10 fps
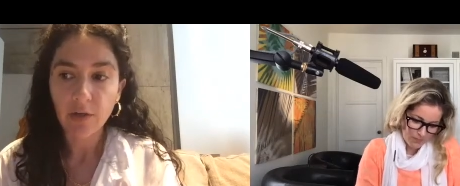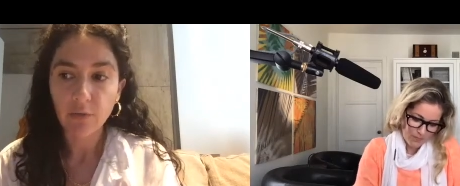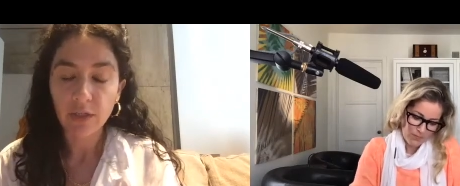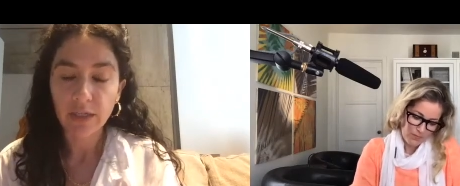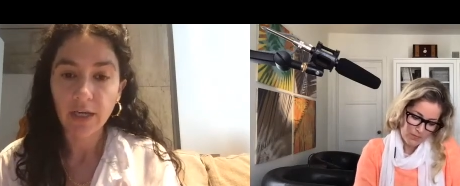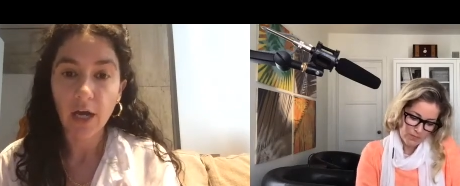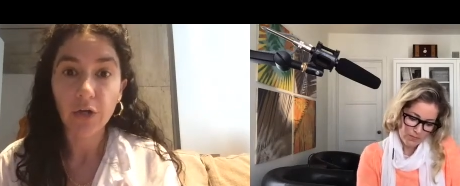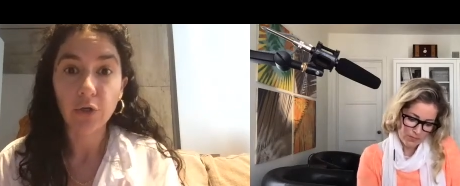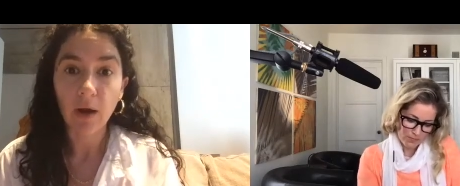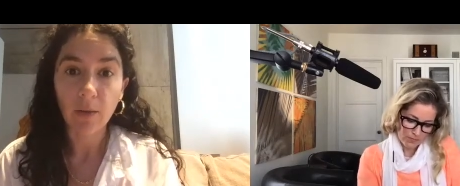Speaker 1: really
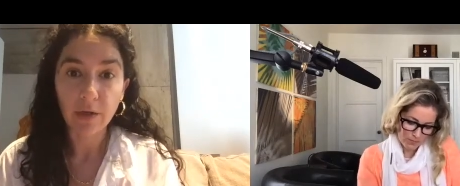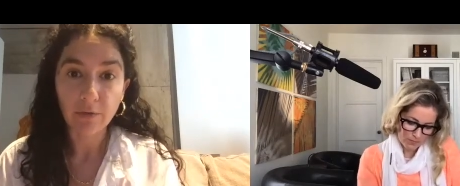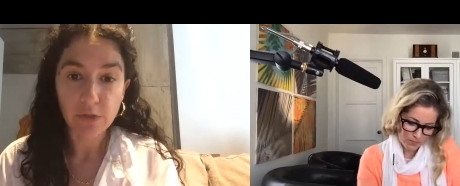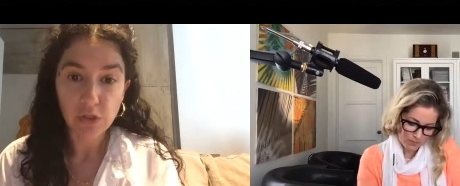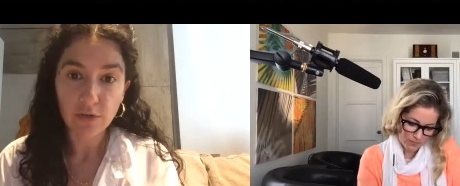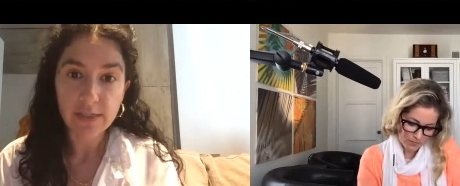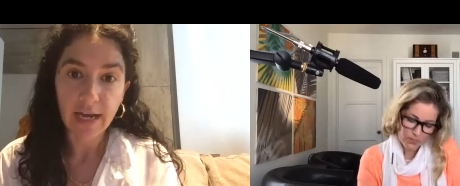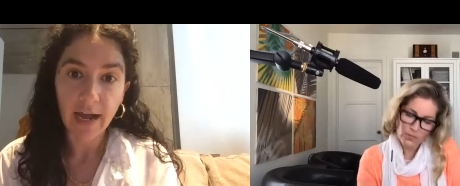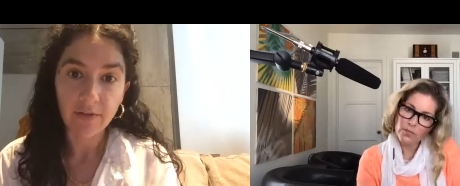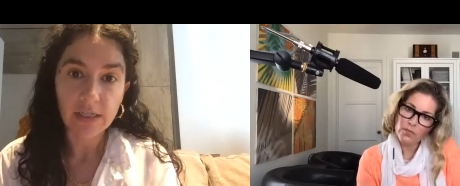underwhelming results and
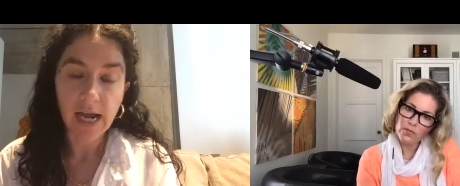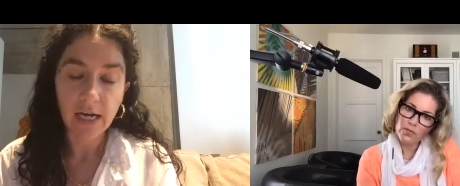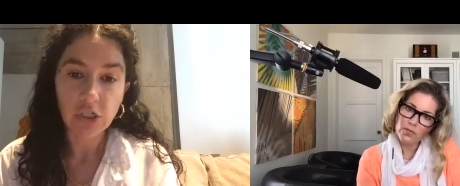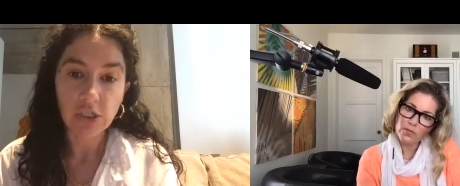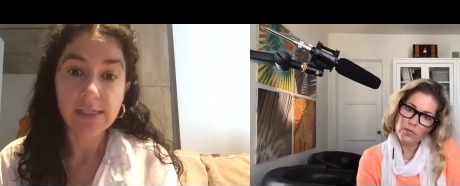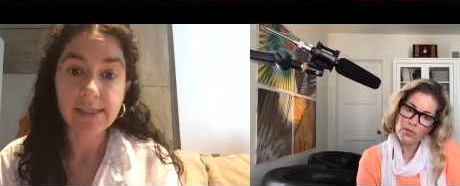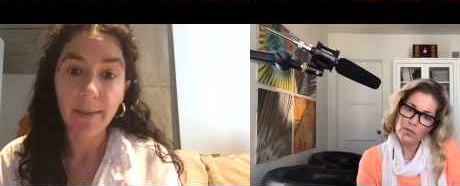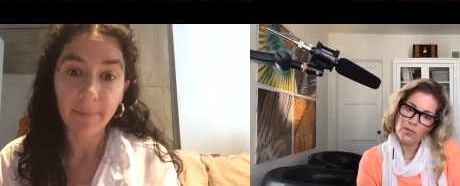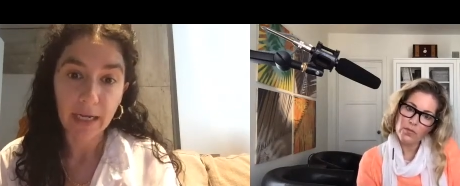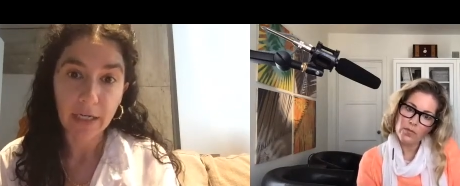having to actually
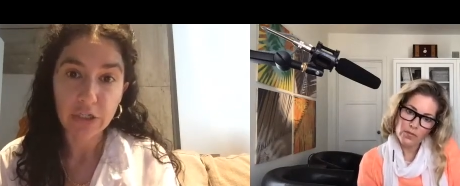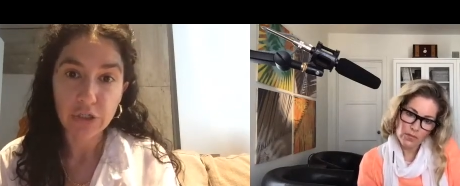step in and do